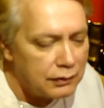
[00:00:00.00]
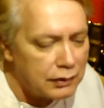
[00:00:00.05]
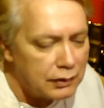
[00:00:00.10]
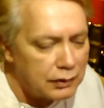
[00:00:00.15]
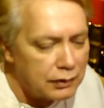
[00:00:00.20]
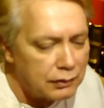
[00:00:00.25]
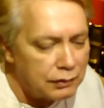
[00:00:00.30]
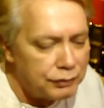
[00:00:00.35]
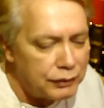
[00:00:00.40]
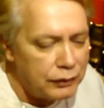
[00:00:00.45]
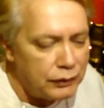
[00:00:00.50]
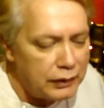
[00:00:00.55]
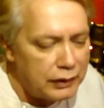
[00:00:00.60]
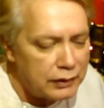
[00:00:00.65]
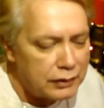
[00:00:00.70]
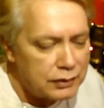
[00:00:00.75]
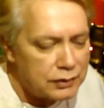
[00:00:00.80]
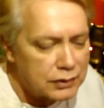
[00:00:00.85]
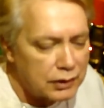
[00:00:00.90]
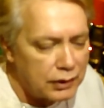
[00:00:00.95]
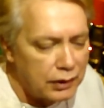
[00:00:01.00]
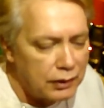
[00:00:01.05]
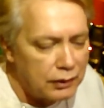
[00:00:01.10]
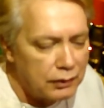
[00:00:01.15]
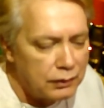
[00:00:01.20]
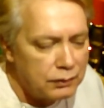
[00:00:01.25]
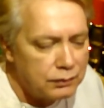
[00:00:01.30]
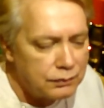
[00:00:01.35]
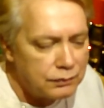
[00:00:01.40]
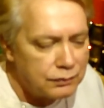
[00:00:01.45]
a few years
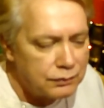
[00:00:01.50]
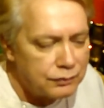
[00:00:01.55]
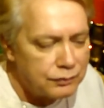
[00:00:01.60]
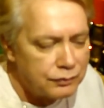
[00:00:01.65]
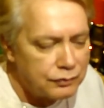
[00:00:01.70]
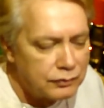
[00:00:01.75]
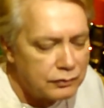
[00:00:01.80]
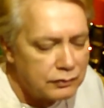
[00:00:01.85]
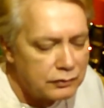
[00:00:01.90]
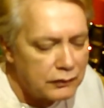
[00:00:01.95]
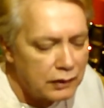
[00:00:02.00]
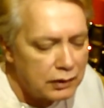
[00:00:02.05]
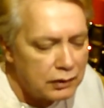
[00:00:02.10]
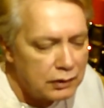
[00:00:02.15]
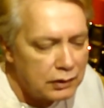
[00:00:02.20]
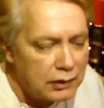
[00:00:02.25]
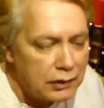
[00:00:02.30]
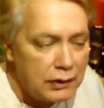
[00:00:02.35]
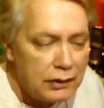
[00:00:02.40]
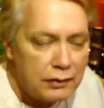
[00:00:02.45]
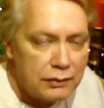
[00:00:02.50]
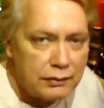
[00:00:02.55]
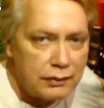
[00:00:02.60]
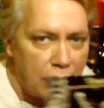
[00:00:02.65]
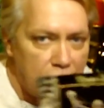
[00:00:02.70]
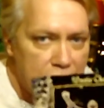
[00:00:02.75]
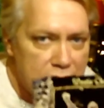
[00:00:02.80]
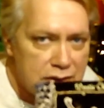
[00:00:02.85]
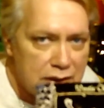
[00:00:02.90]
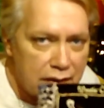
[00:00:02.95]
ago.
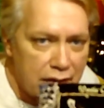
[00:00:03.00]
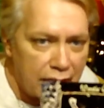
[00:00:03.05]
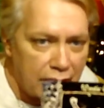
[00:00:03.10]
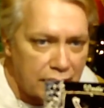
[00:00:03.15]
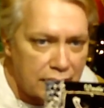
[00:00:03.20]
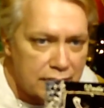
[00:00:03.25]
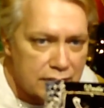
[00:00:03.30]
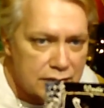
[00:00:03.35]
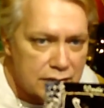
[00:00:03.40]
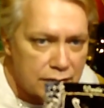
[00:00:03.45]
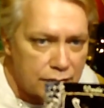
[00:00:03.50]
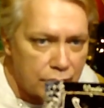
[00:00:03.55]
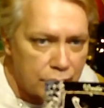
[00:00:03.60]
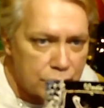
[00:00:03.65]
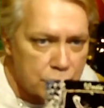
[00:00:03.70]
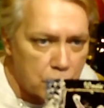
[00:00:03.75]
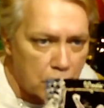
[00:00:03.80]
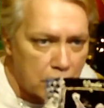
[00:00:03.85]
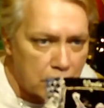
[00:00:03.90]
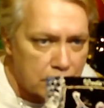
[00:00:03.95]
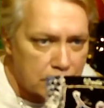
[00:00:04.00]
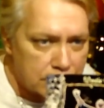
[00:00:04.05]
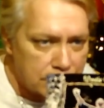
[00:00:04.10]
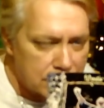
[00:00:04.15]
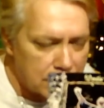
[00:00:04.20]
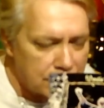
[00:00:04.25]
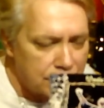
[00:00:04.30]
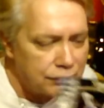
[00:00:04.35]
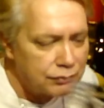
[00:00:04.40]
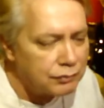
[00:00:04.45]
Notice the thickness of those walls.